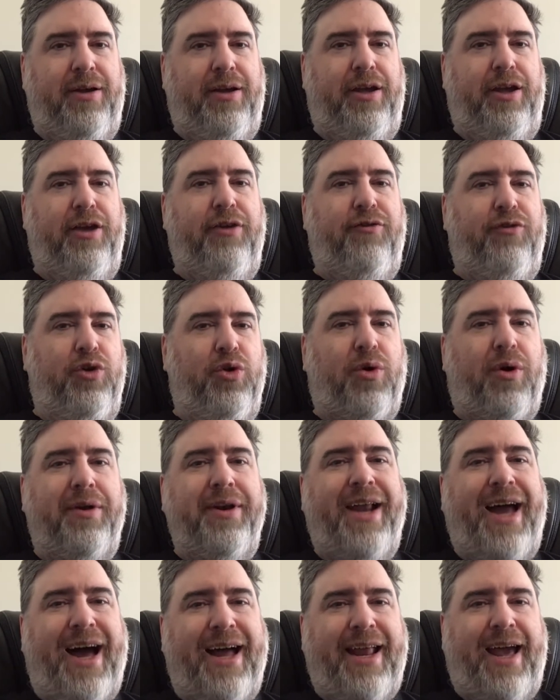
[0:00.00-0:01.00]
If you are
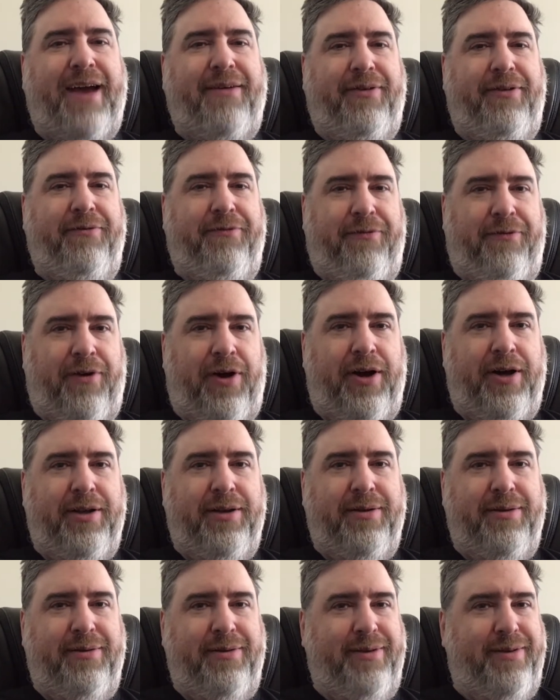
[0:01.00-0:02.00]
not having
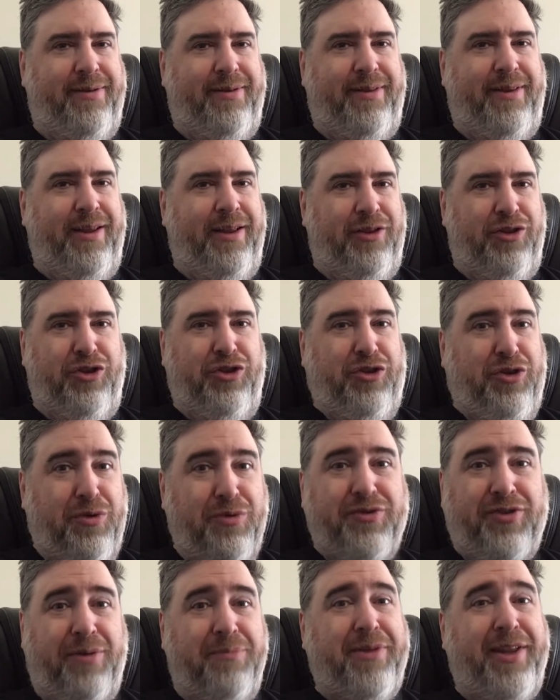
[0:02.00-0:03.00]
fun, then do
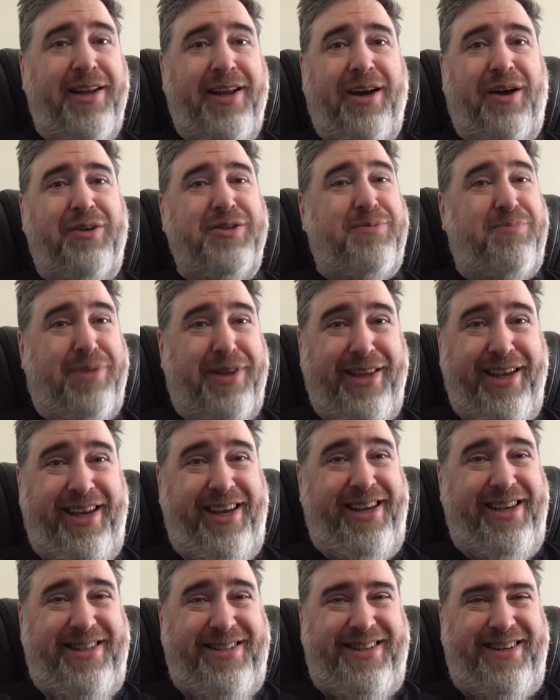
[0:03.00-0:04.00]
something else,
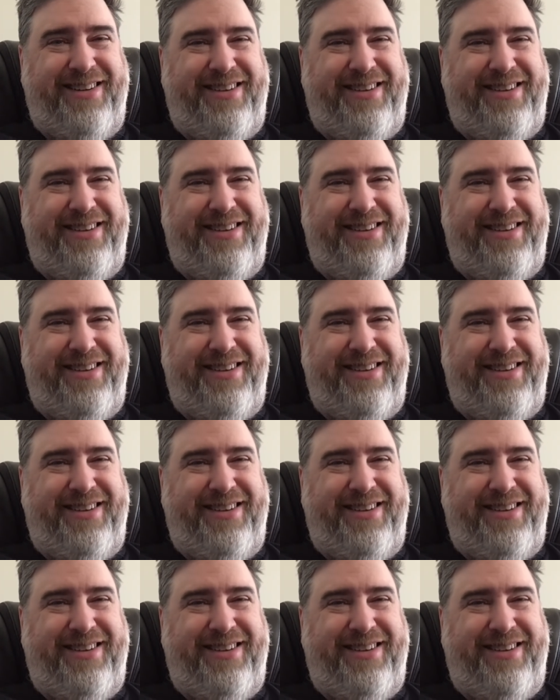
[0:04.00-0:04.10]
please.